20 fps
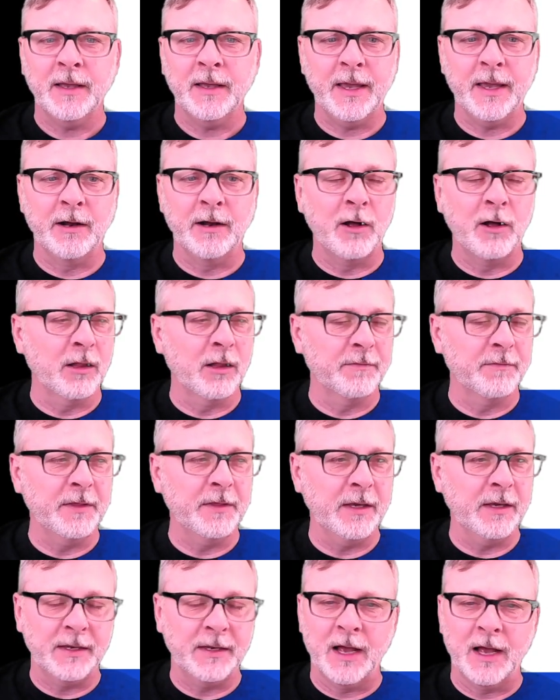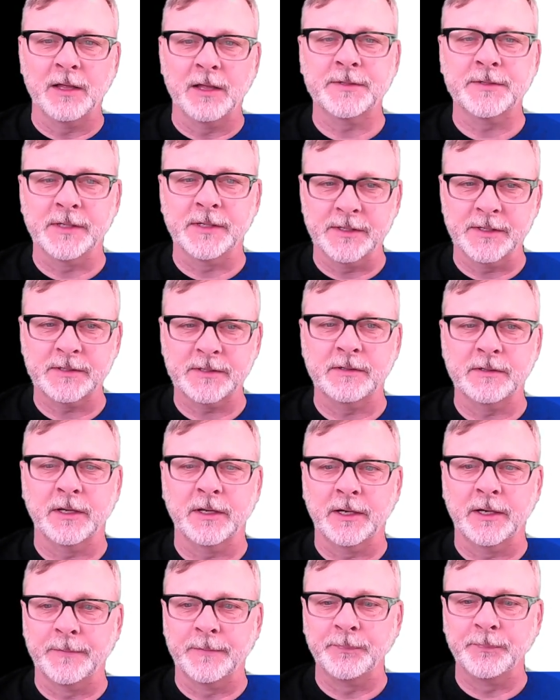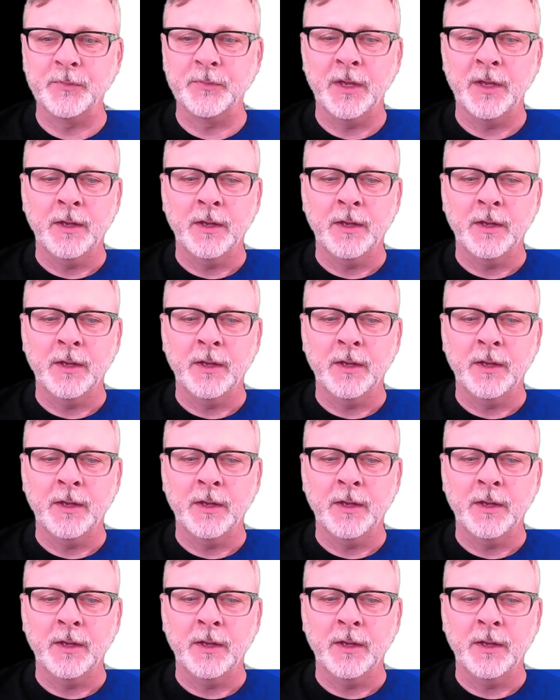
and all of the analysis, the